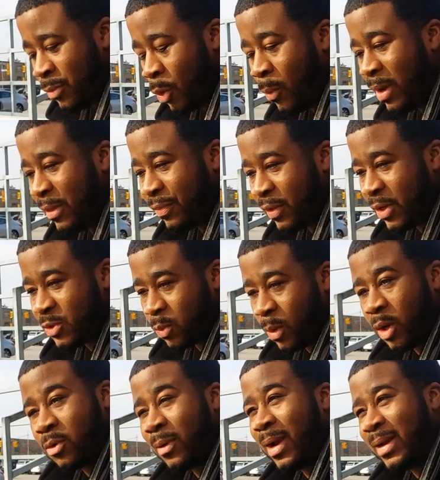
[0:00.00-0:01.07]
the way things
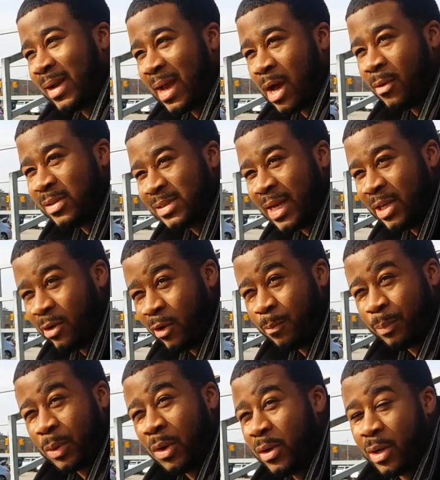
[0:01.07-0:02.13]
work right now is that your
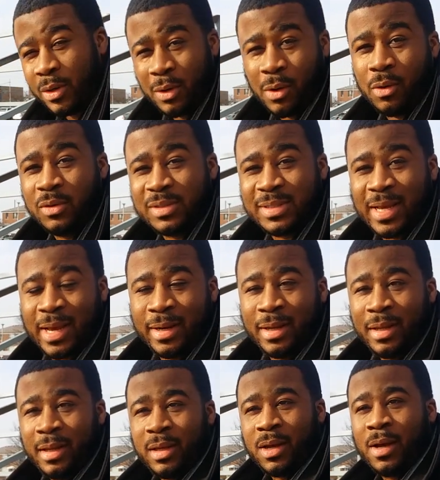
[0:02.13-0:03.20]
employer knows that
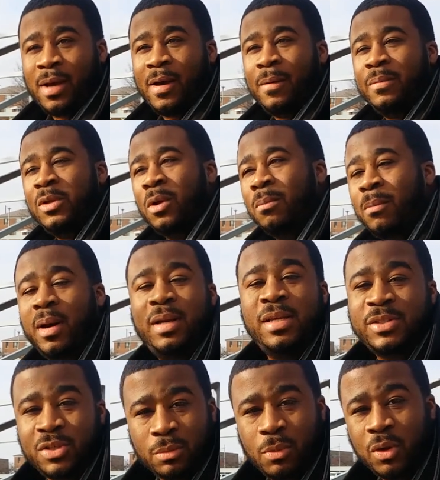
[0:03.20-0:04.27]

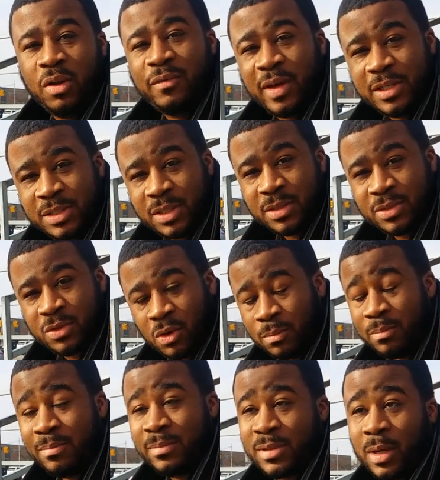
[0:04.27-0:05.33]
money is your motivation.
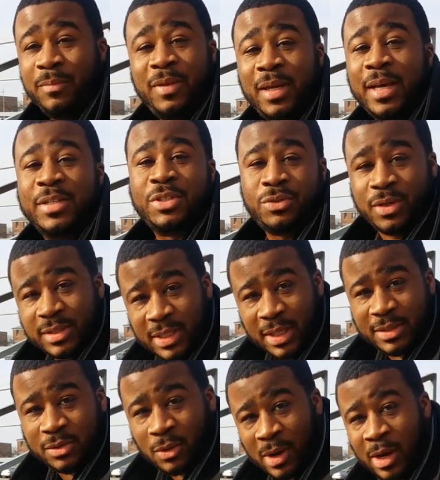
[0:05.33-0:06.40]
So something
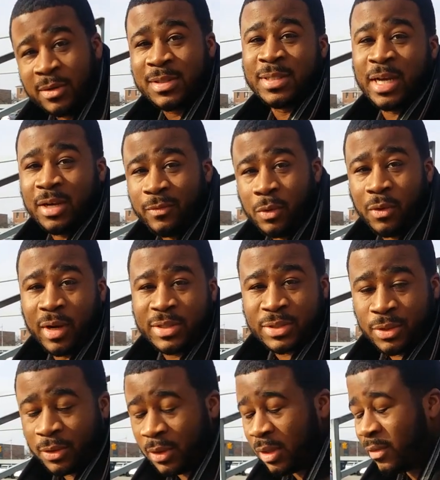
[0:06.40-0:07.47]
extrinsic, so outside of you or
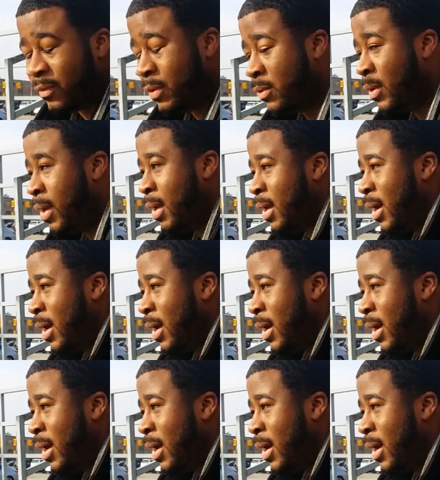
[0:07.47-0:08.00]
external of you,